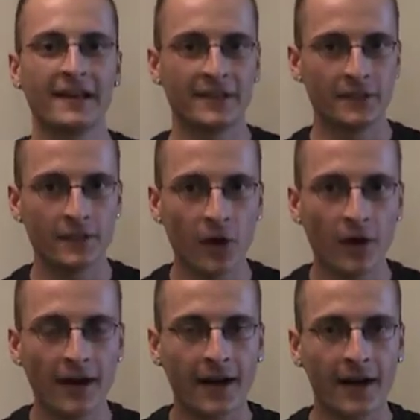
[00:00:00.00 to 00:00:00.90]
You know,
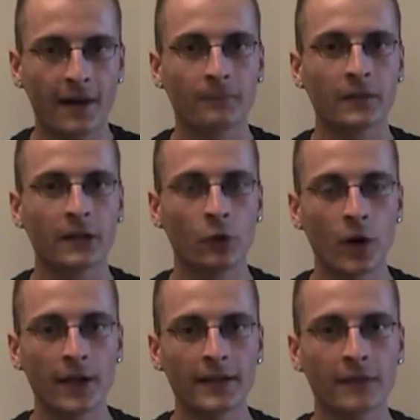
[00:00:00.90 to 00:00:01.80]
um,
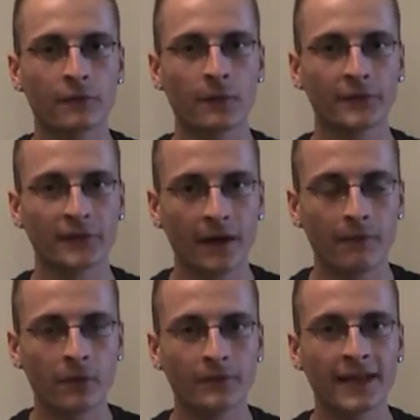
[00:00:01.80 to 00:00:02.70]
learning from
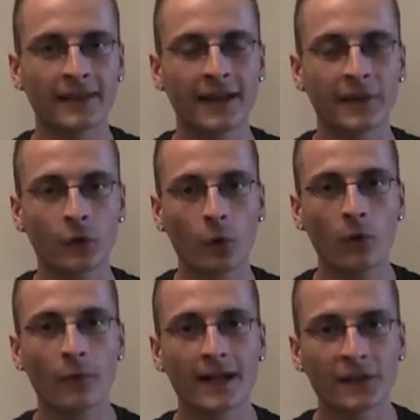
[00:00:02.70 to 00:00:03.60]
someone that has
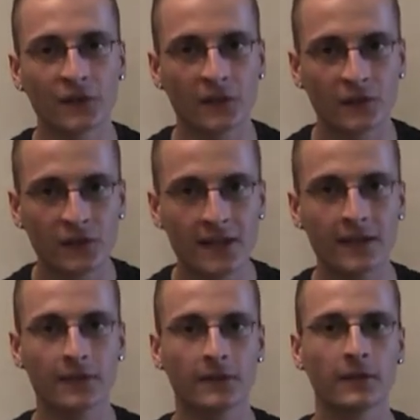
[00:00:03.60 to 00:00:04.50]
already
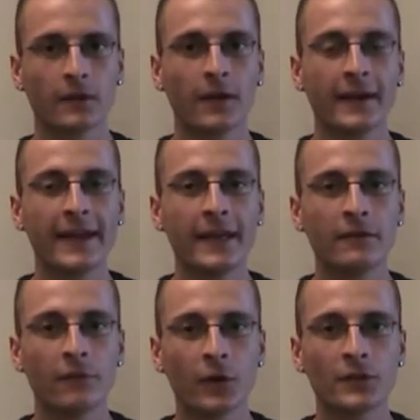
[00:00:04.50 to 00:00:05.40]
succeeded in
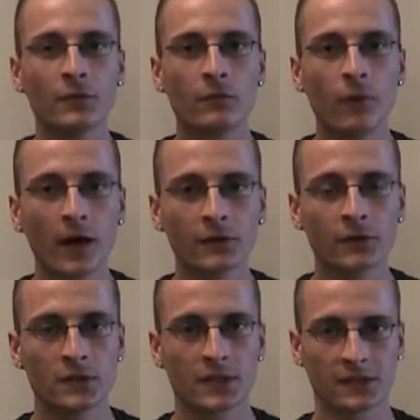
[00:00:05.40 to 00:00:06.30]
what you want
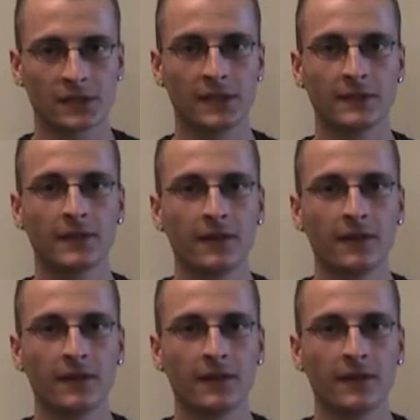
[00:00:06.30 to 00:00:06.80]
to succeed.